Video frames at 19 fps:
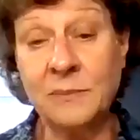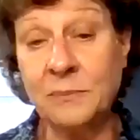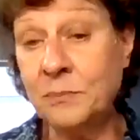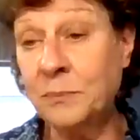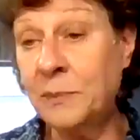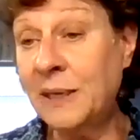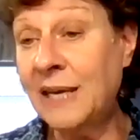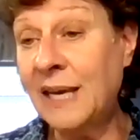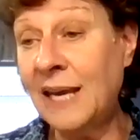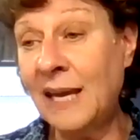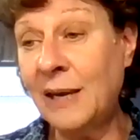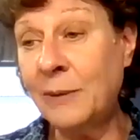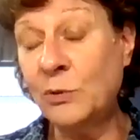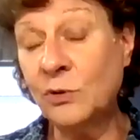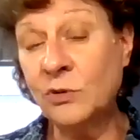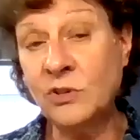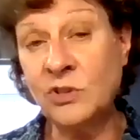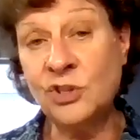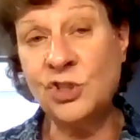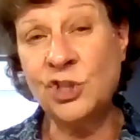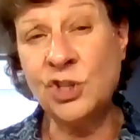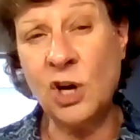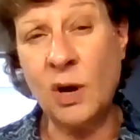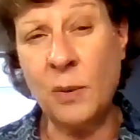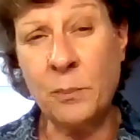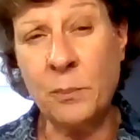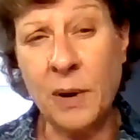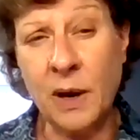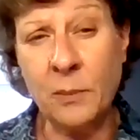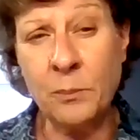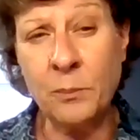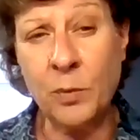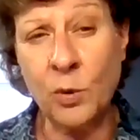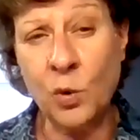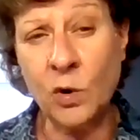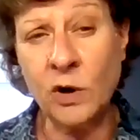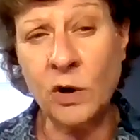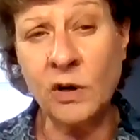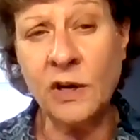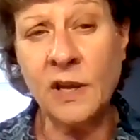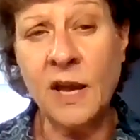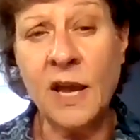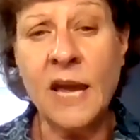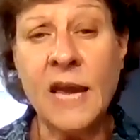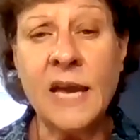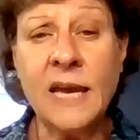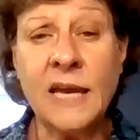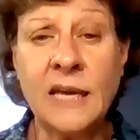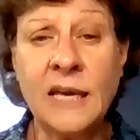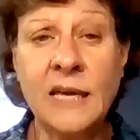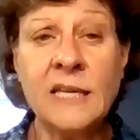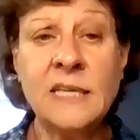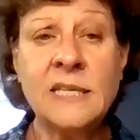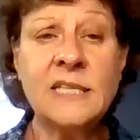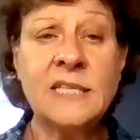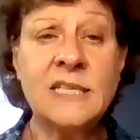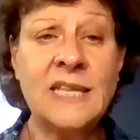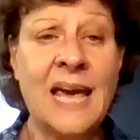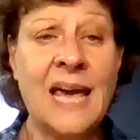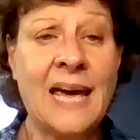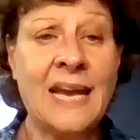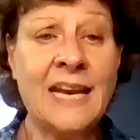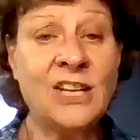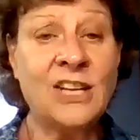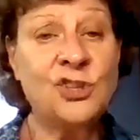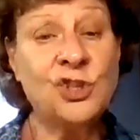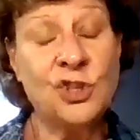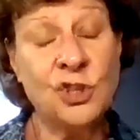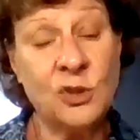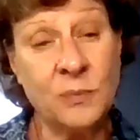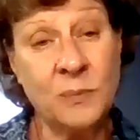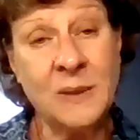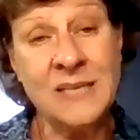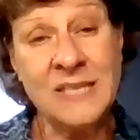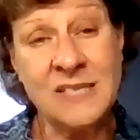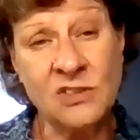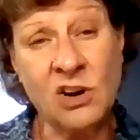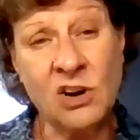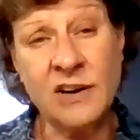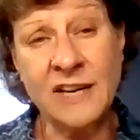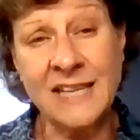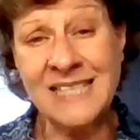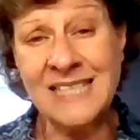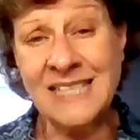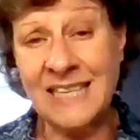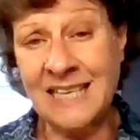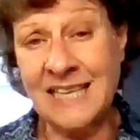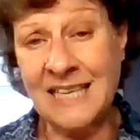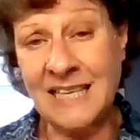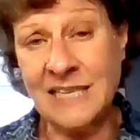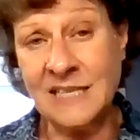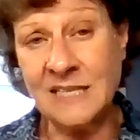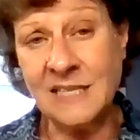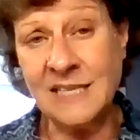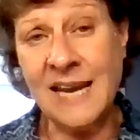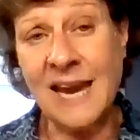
be able to jump on board, is that it should be starting to ease.